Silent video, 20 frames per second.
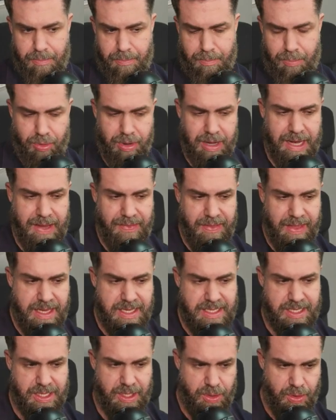bring in
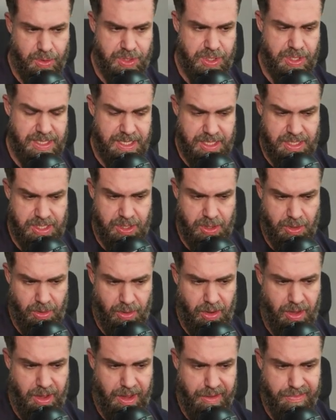these solutions into your
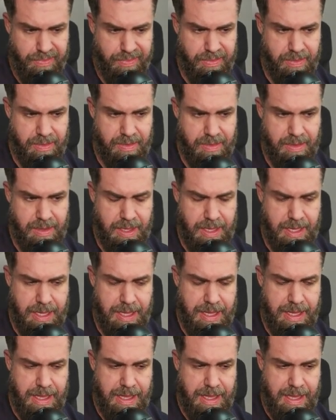life
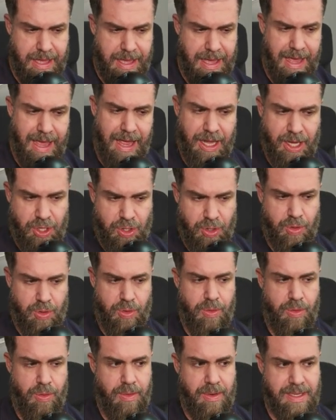and
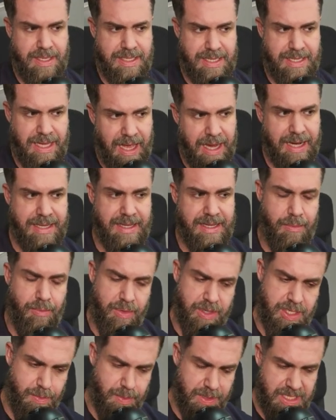you target them
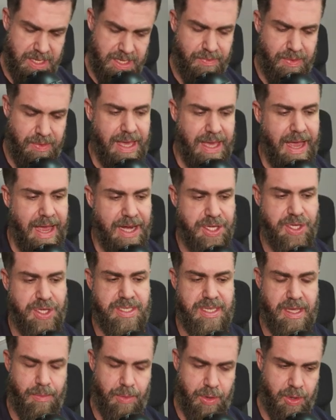with specific actions
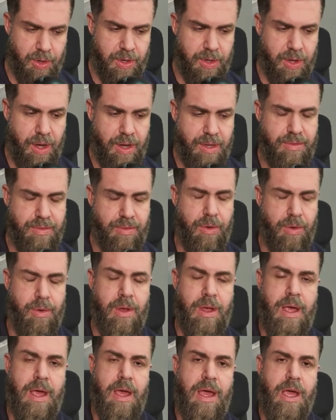that we're going to go through,
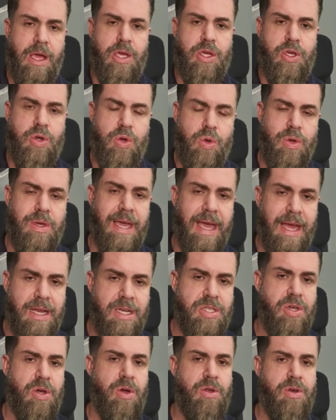you can
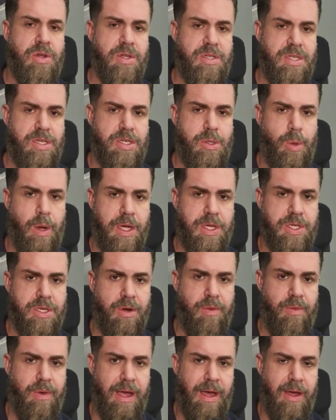turn your situation
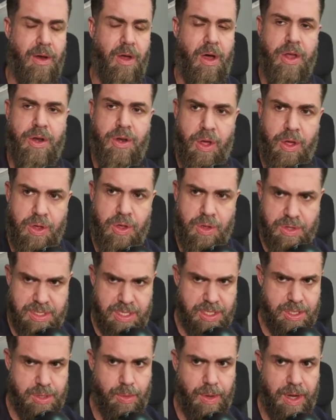around. I know your
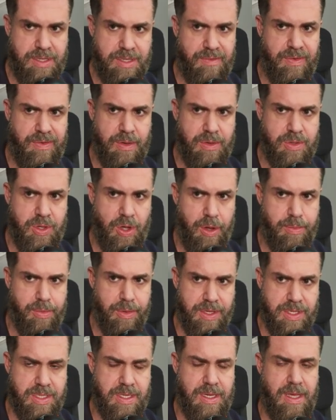situation feels
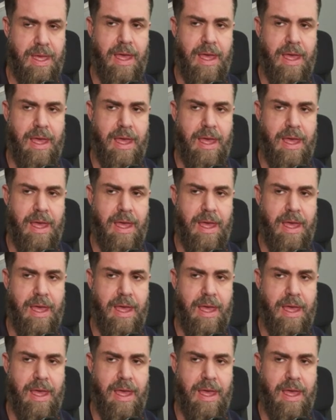hopeless,